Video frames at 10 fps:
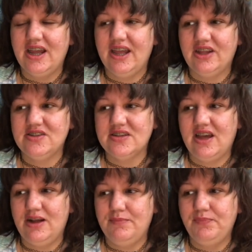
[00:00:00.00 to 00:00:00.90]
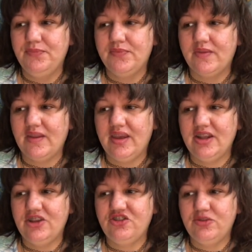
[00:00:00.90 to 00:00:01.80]
And as
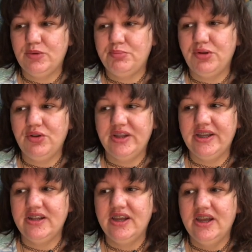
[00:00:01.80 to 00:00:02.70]
she would pull it,